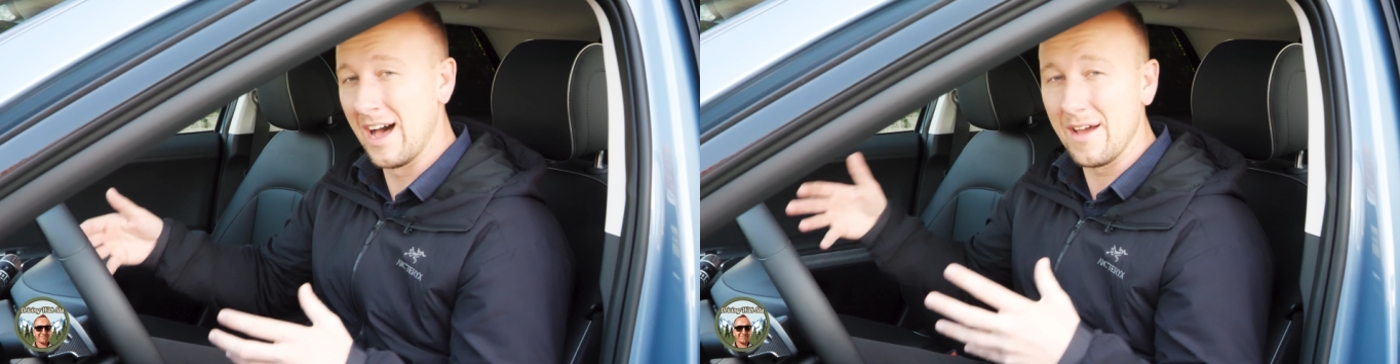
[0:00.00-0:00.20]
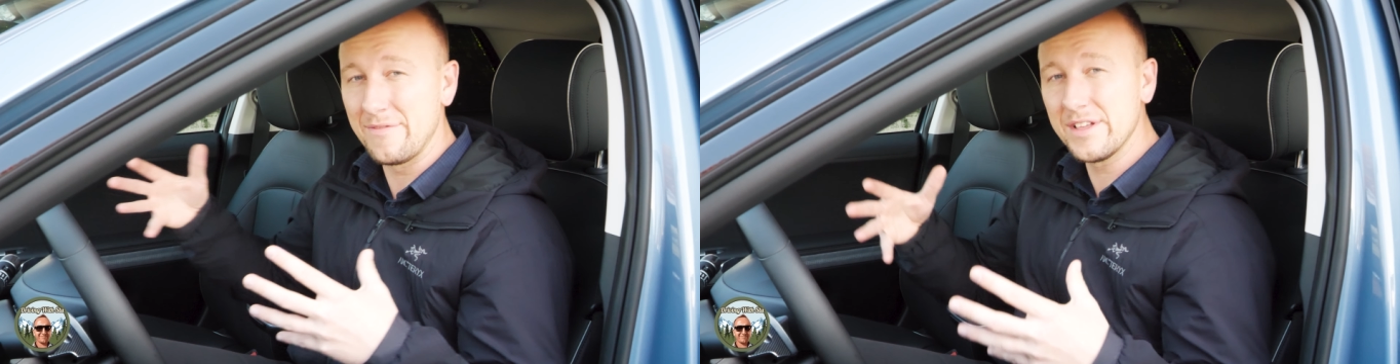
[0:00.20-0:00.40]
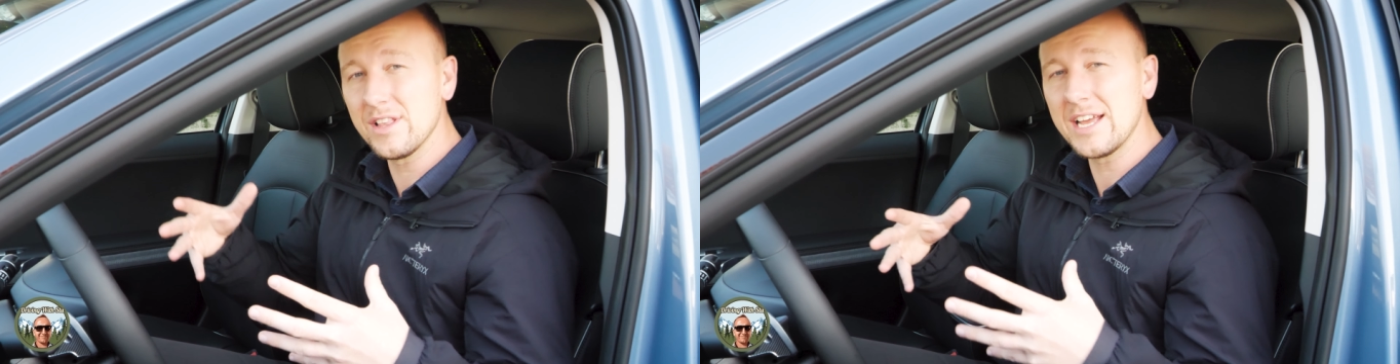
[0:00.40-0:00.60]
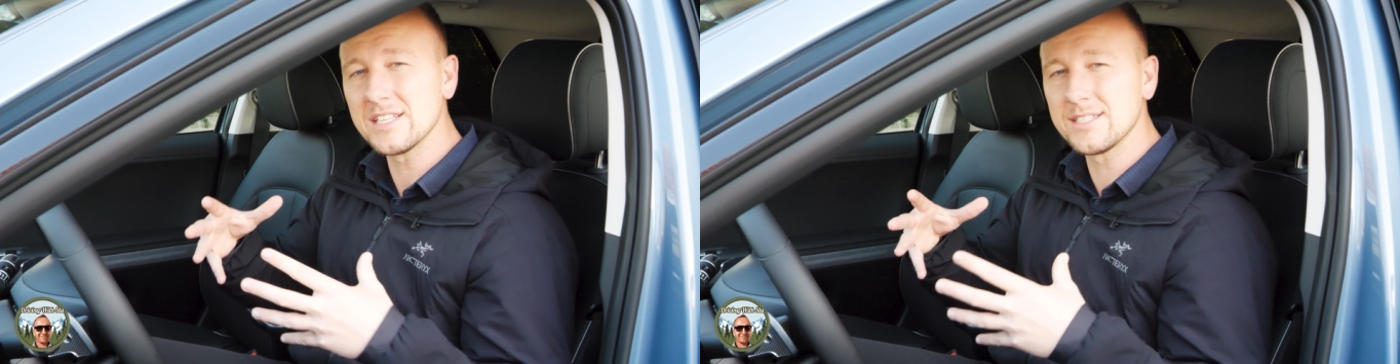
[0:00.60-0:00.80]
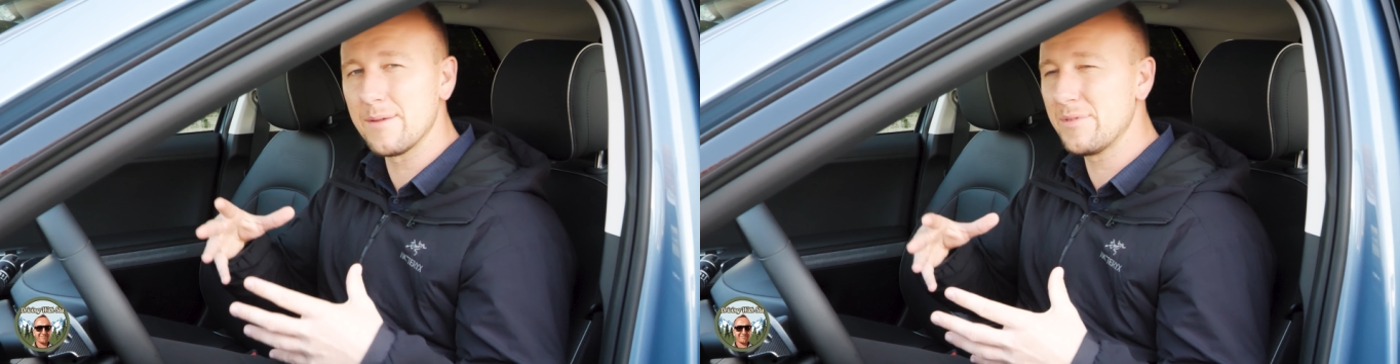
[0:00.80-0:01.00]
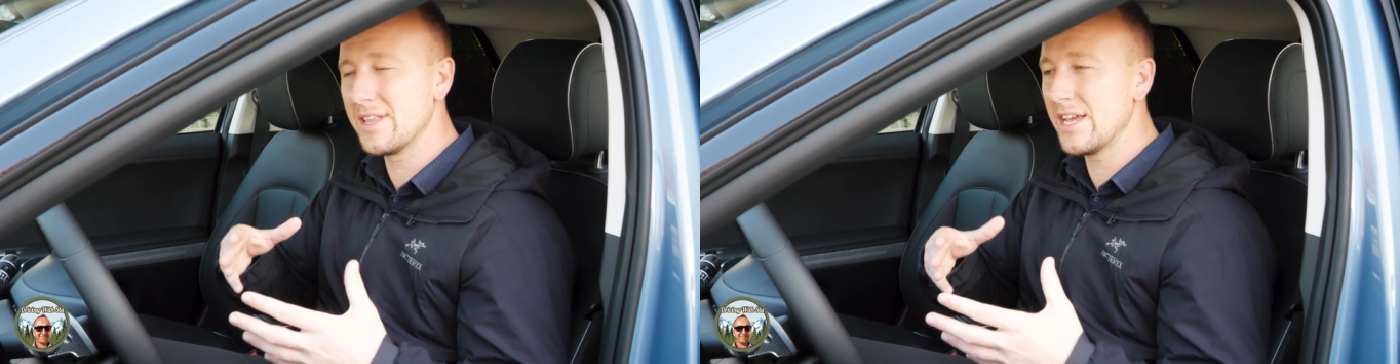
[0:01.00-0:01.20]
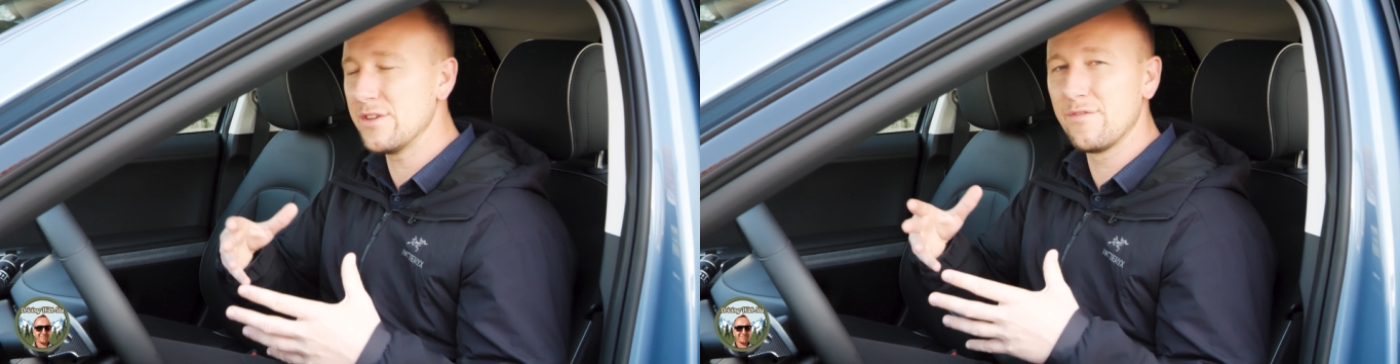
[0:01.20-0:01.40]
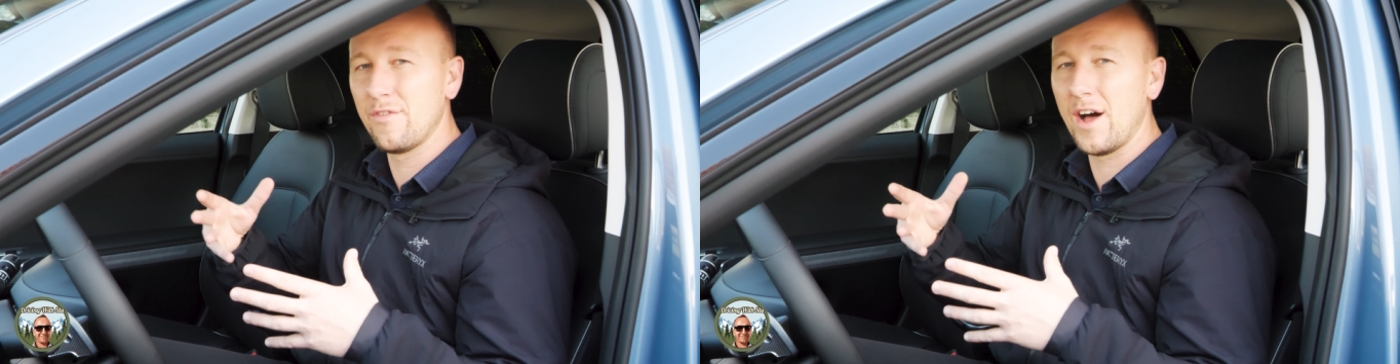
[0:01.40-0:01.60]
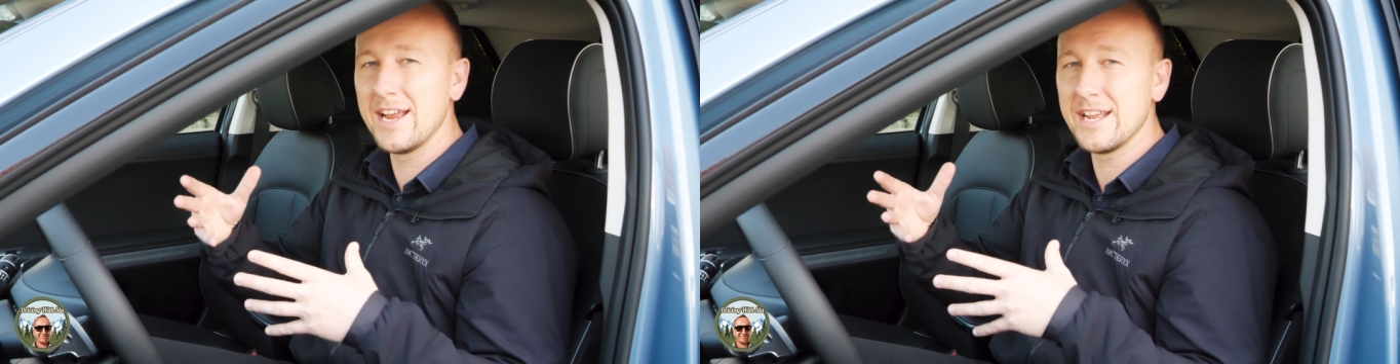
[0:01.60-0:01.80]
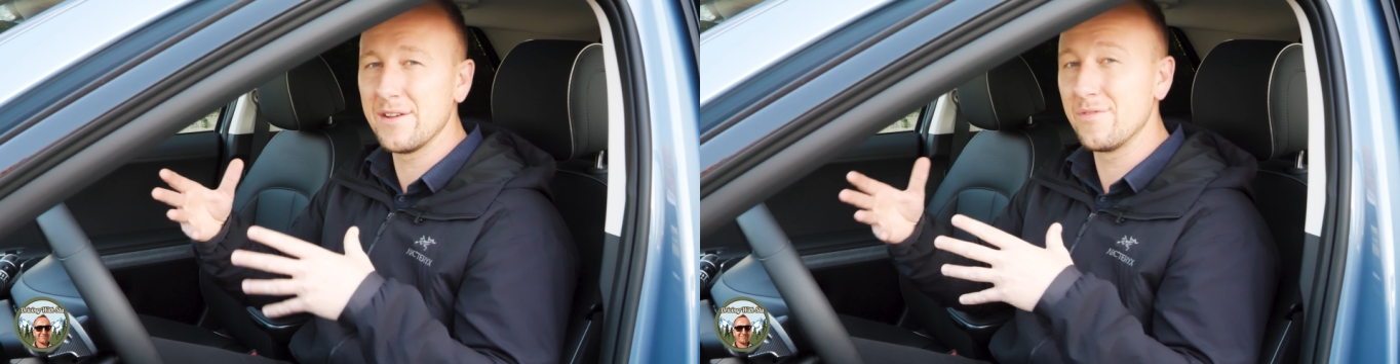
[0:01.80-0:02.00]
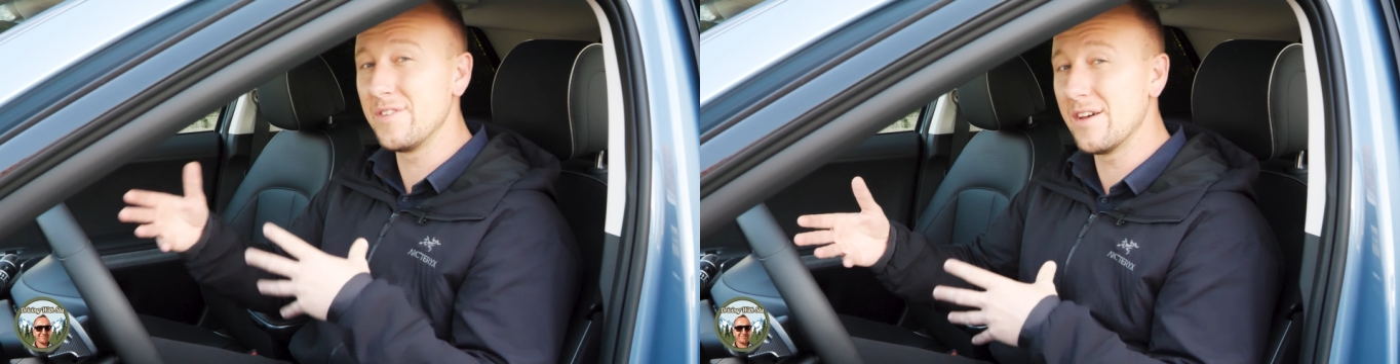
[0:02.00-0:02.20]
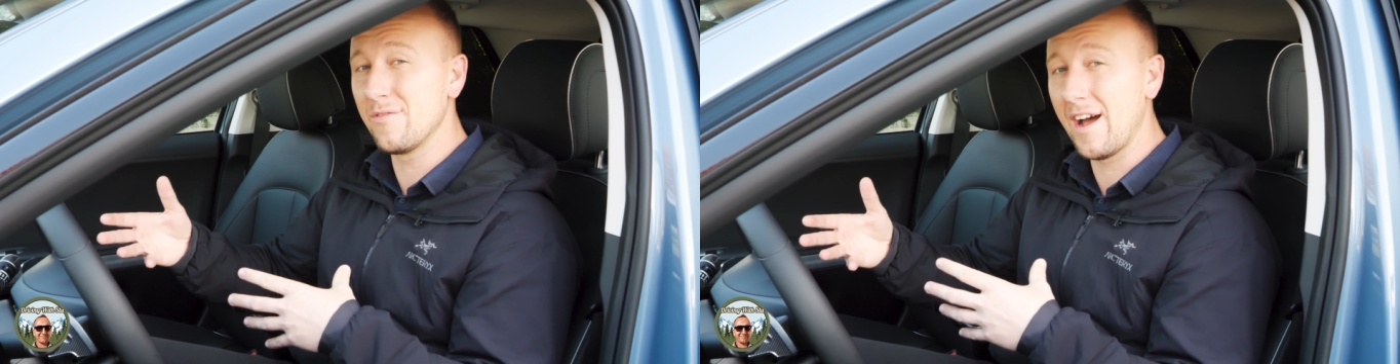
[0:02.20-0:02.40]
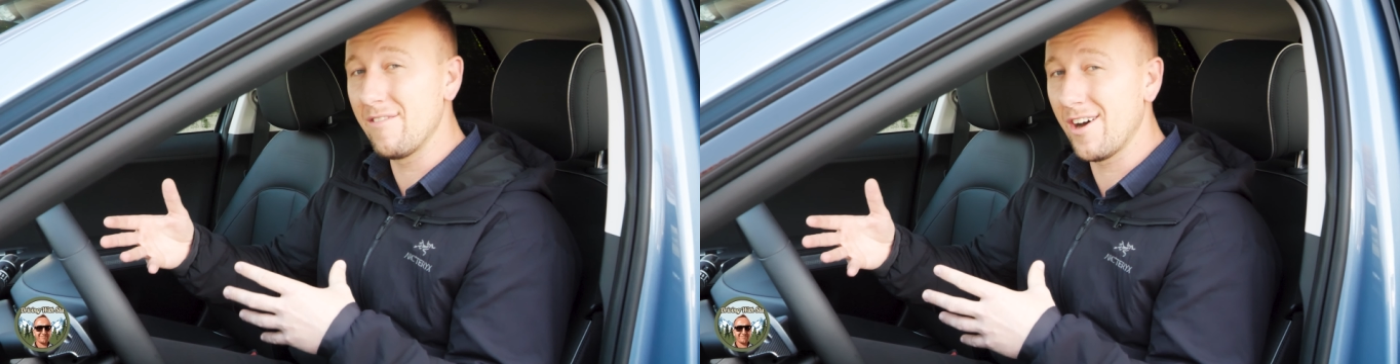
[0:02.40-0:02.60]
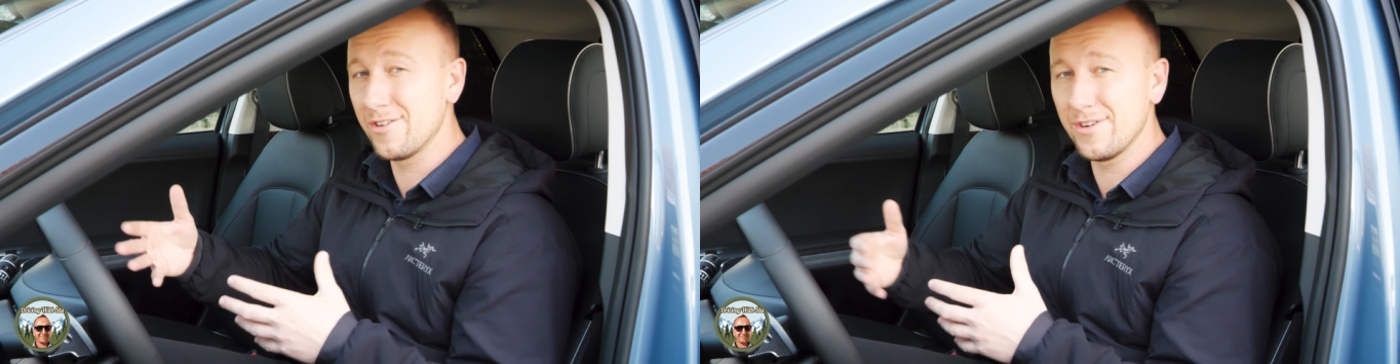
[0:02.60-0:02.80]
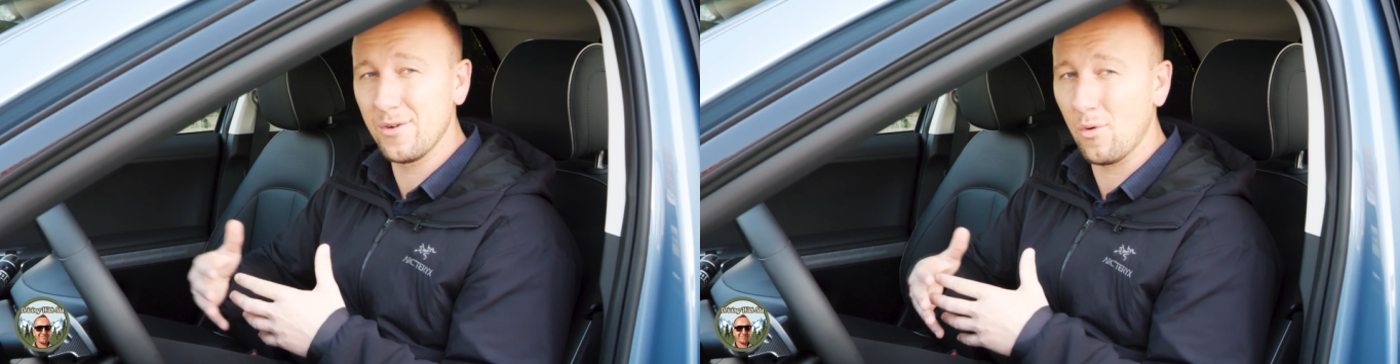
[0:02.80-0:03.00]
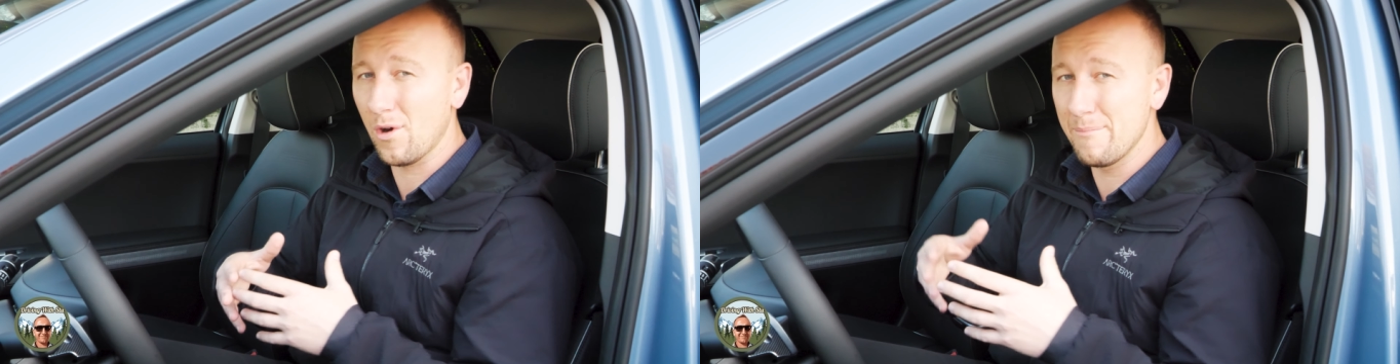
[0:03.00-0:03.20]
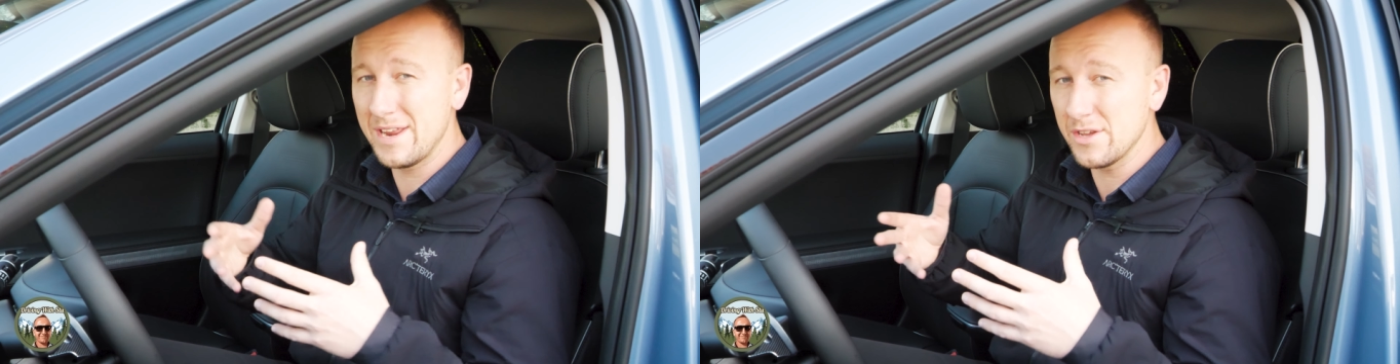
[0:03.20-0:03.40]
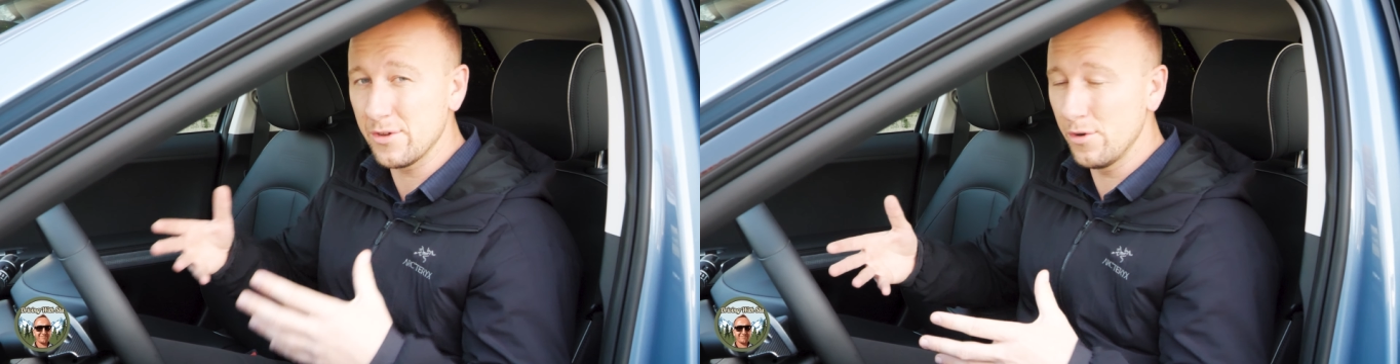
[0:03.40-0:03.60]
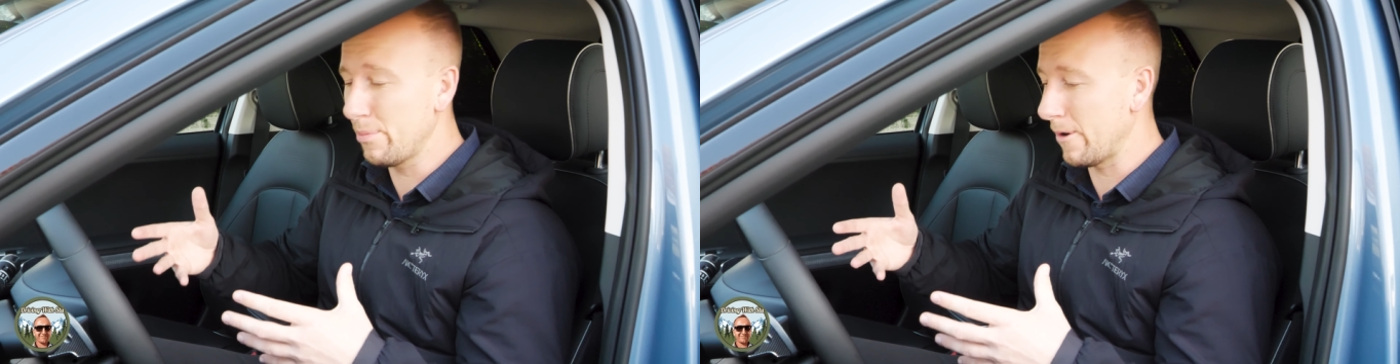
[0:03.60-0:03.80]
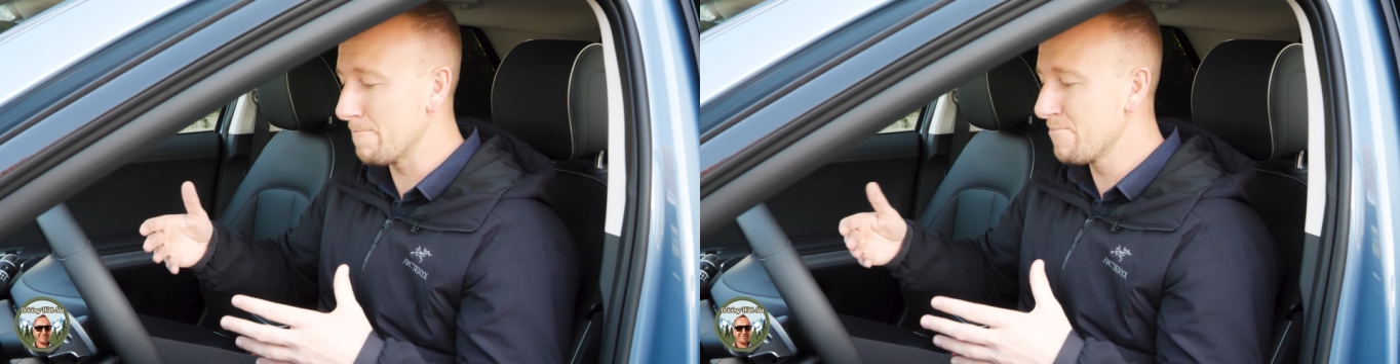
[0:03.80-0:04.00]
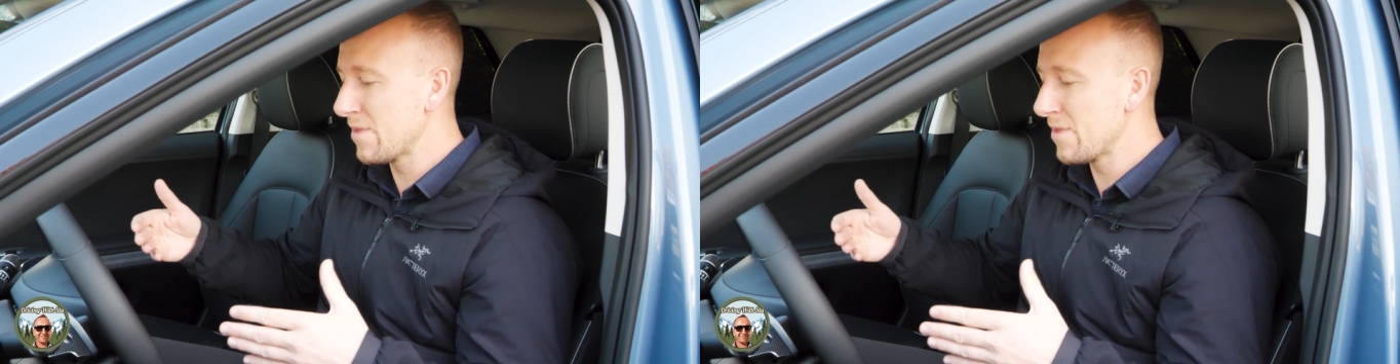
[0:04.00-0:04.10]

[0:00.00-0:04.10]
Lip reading: I feel like it's something that you'd find in a Fiat 500 or a Mini Cooper.